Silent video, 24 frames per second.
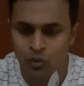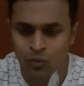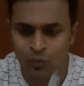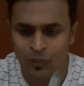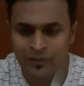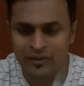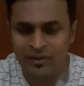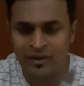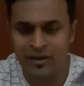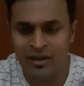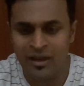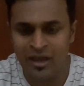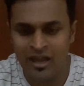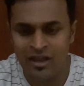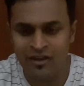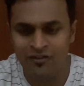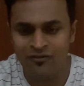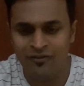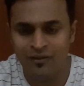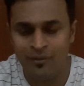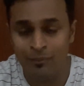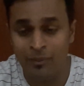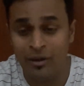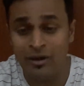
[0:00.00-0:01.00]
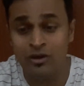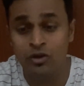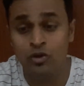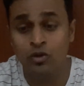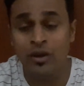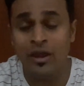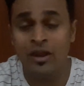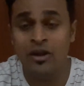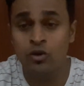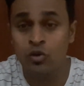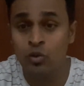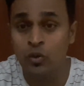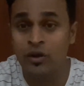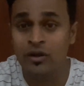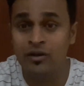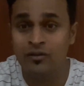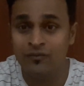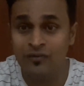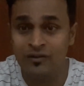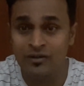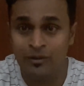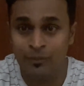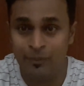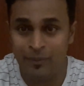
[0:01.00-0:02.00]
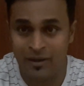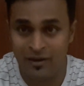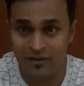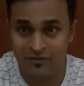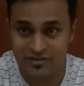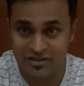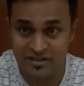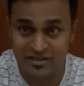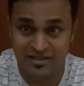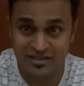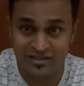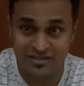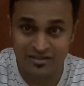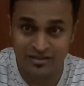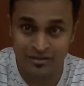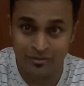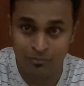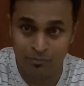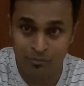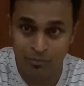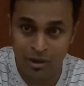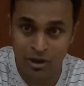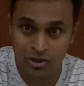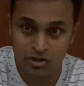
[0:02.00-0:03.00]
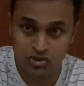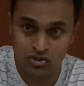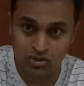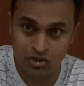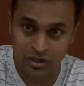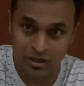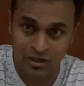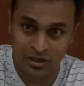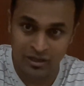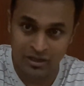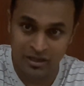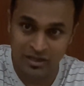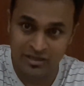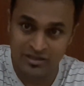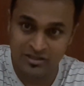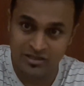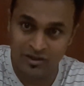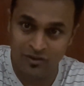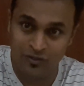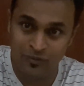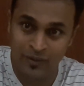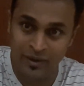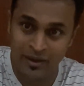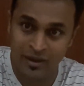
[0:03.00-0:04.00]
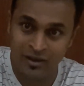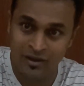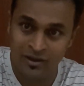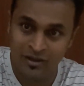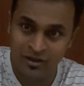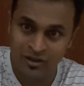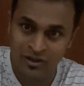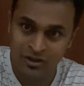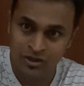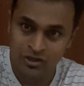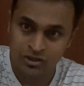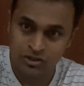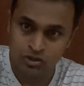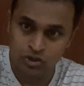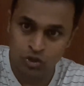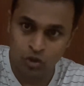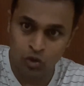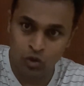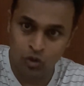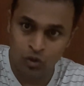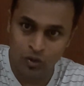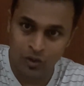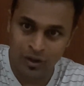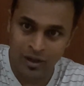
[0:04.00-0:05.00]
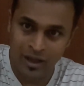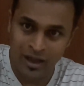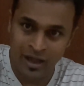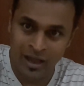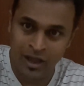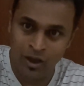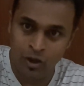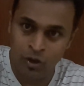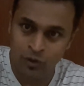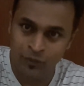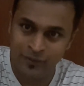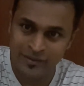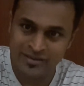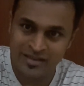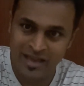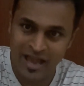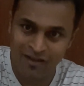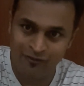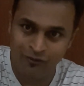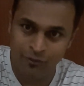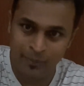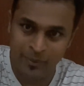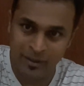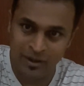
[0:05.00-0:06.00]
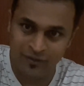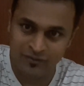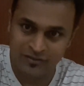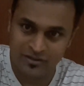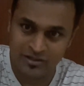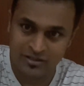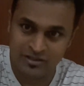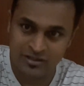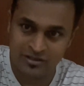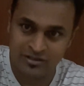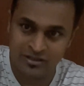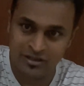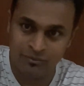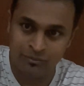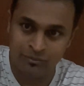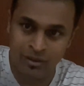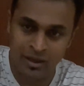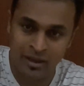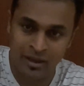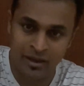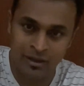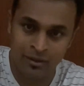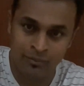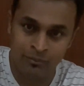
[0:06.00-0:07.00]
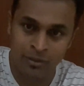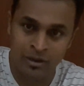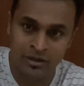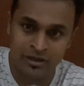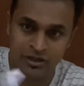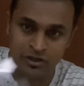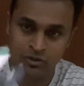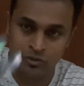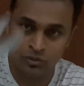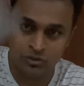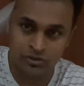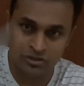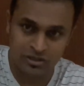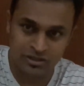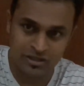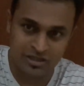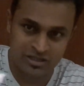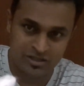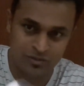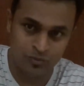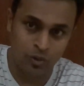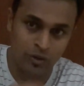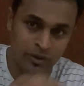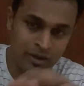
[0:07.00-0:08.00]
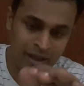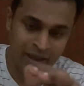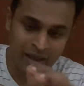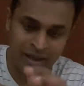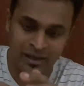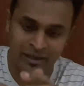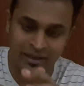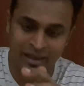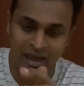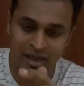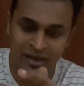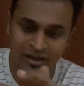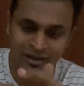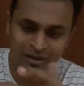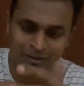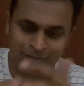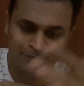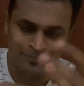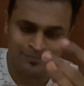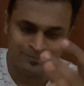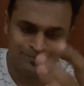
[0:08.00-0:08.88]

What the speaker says: With a knife, but you can do it with a pair of scissors much in an easier way. So I always have a pair of scissors in my multi-tool. So this is what I'll carry.